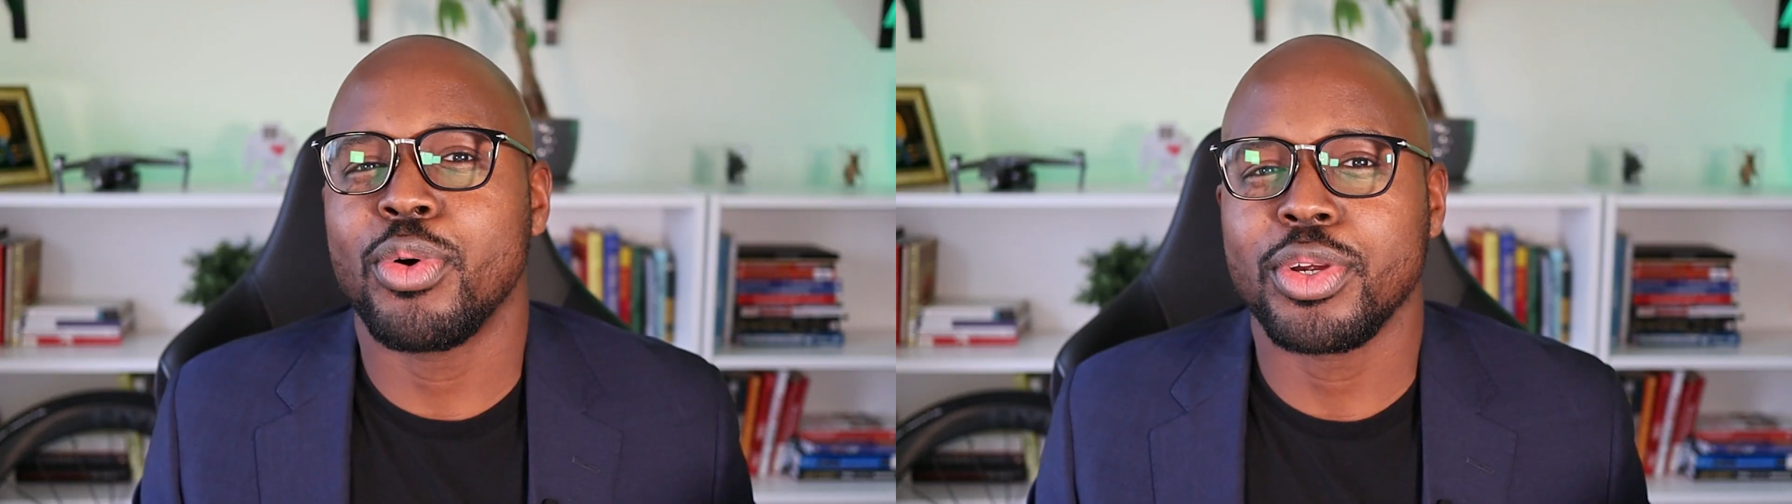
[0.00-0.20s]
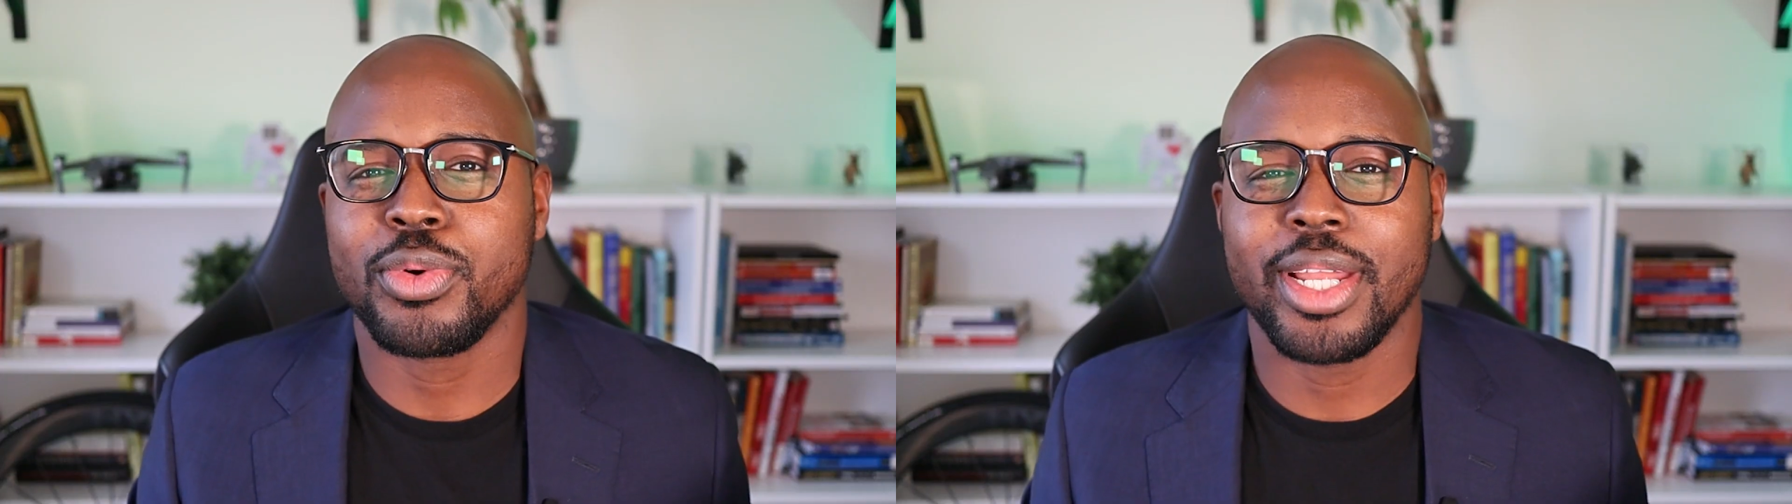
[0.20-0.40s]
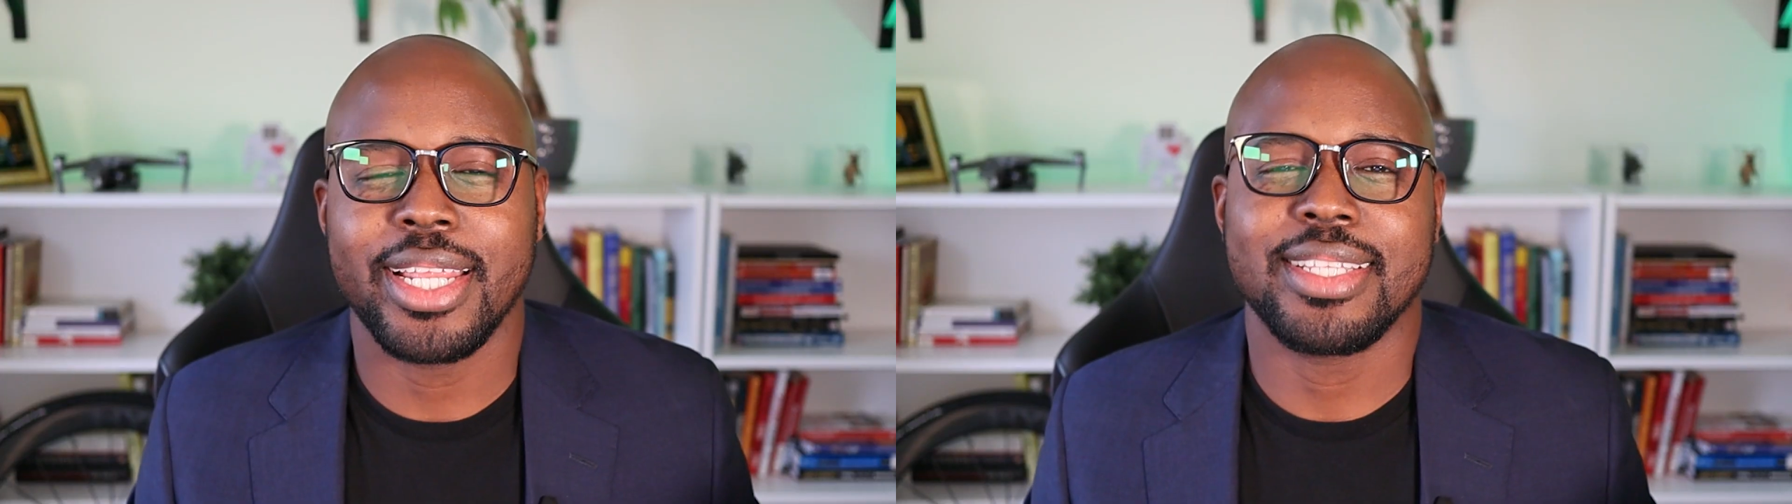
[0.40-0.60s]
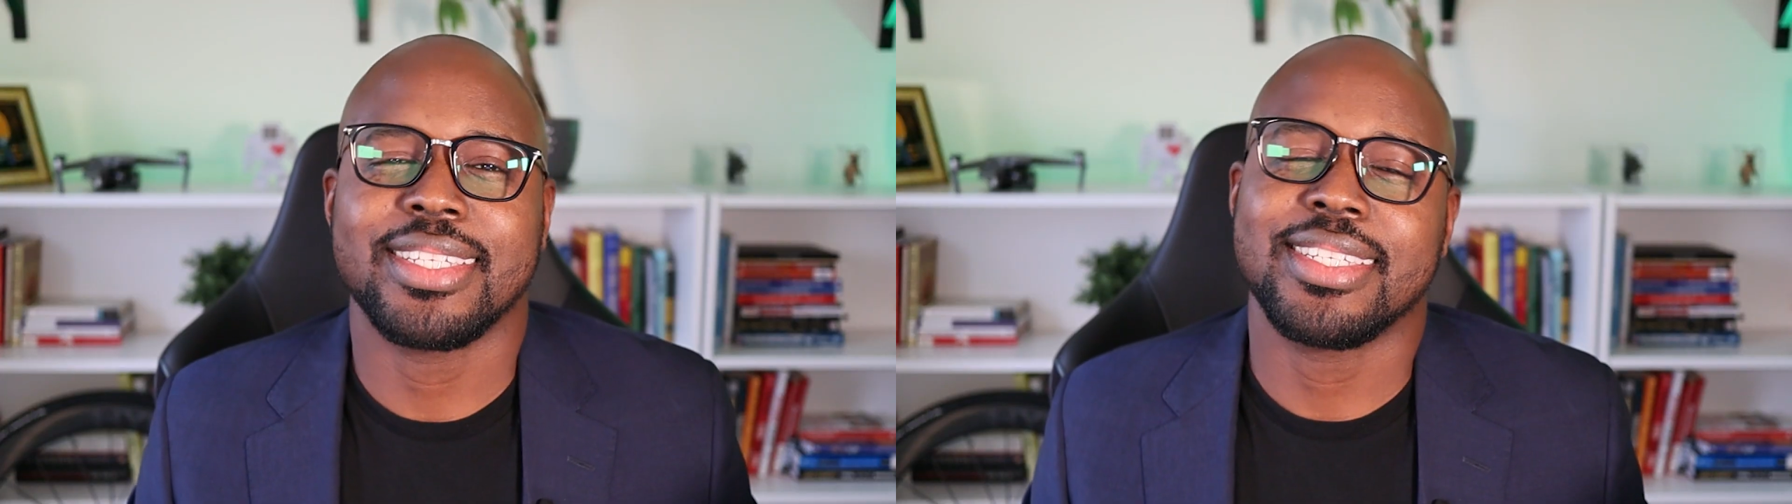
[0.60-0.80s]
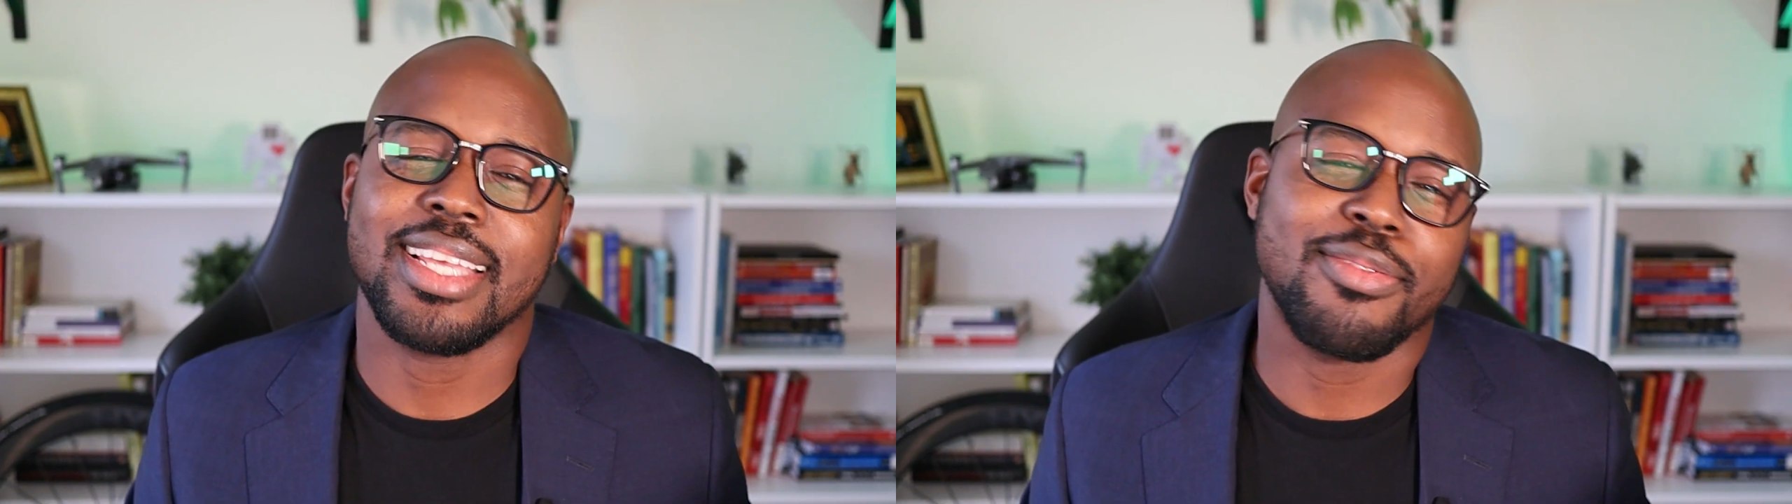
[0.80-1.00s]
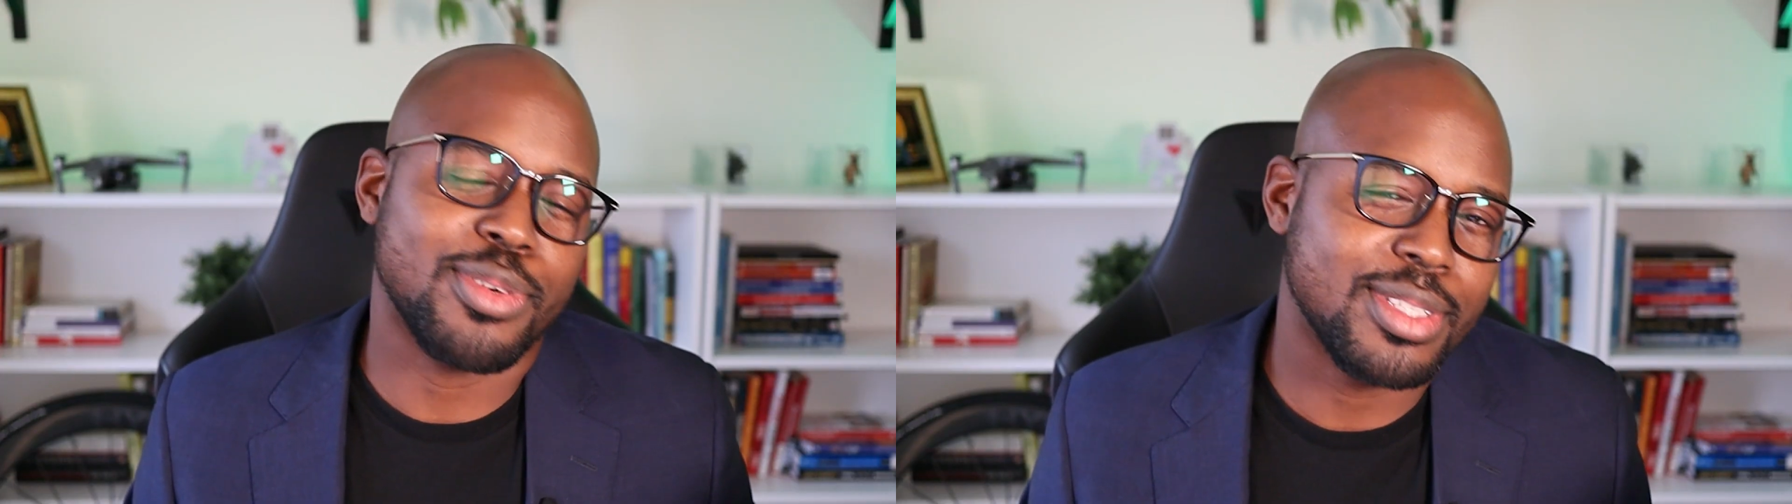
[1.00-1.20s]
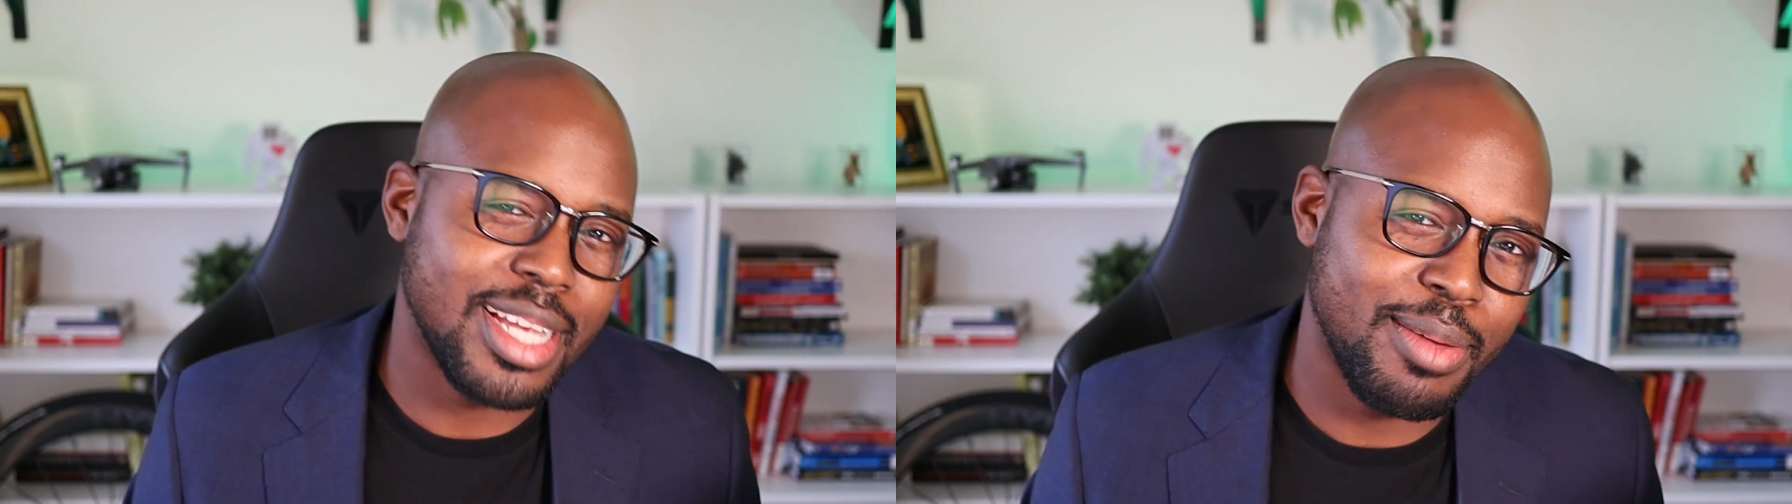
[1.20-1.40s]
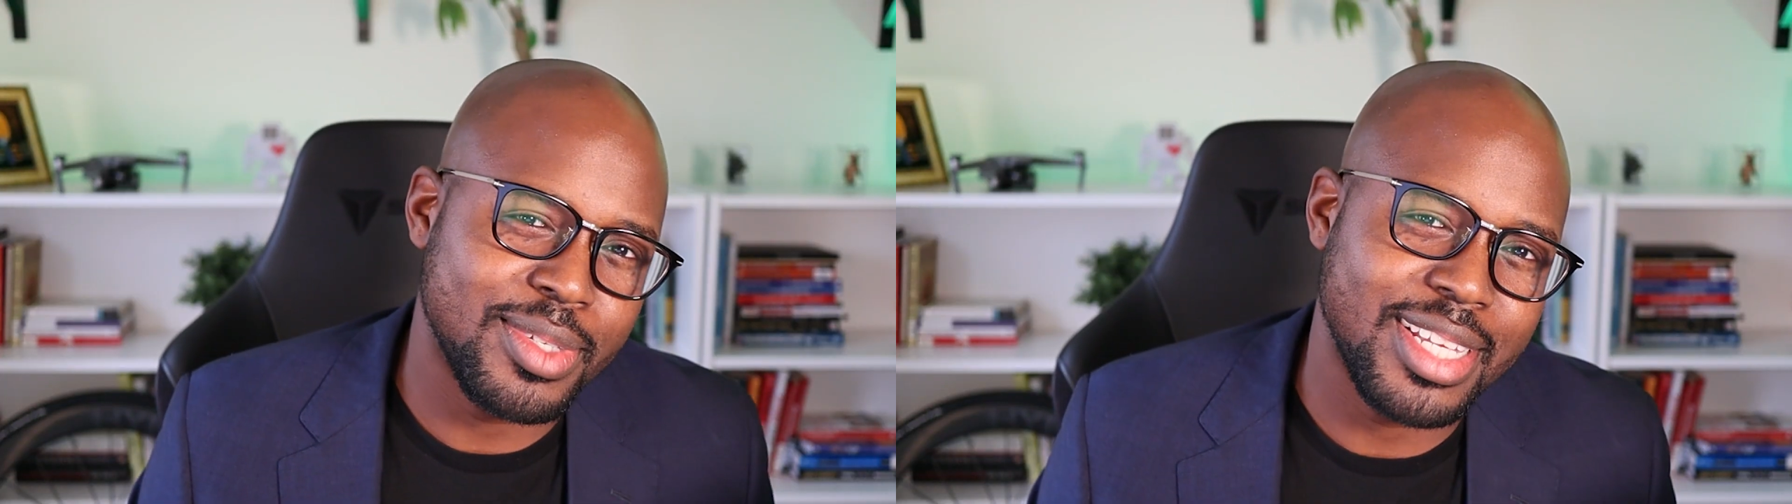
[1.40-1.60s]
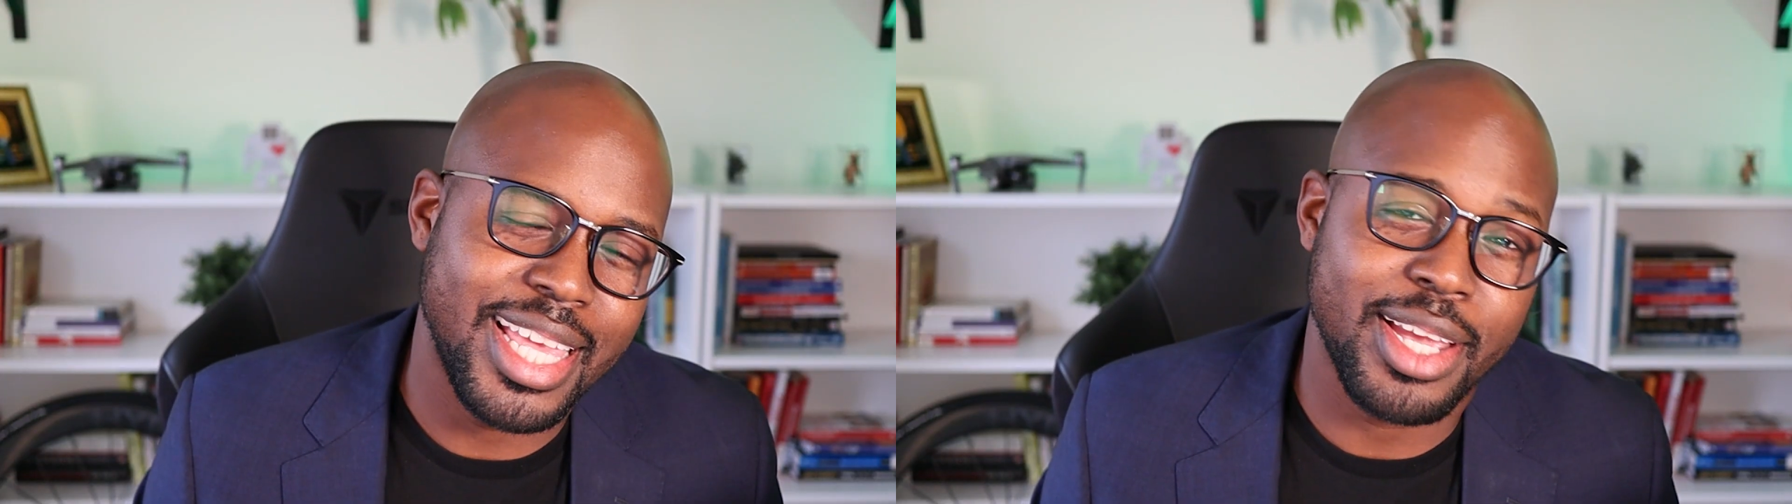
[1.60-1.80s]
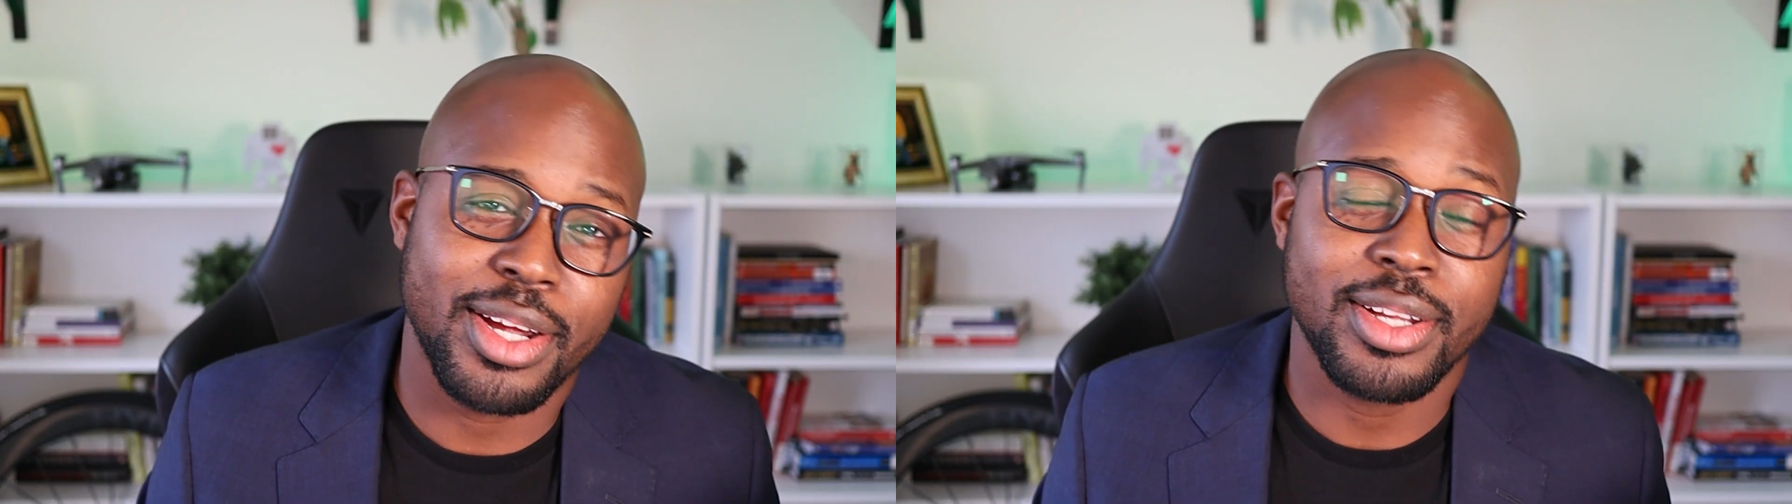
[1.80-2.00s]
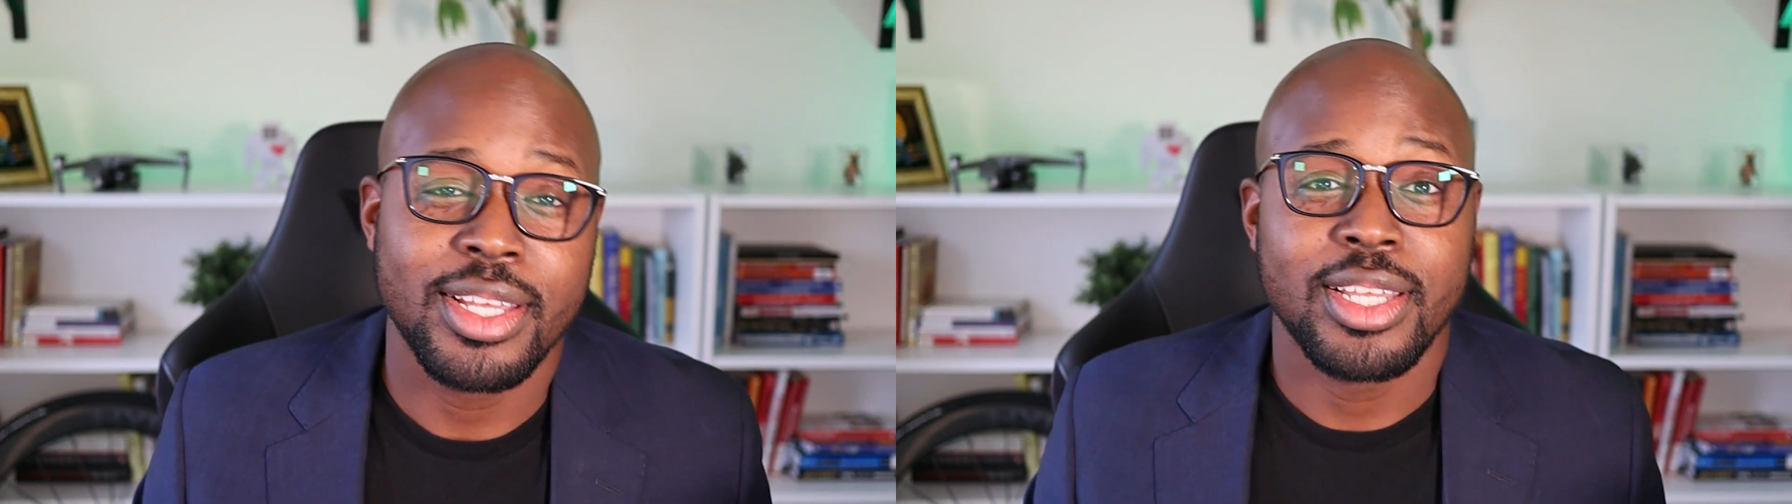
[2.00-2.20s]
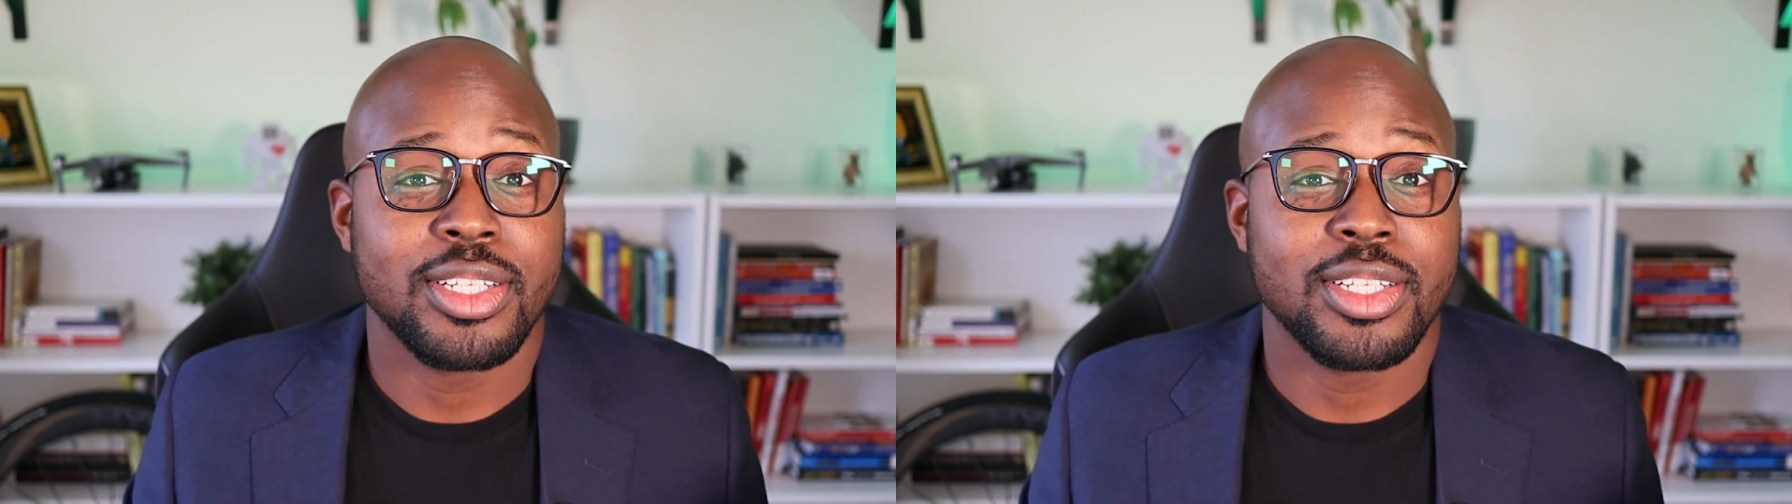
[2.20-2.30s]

Port Credit several times a year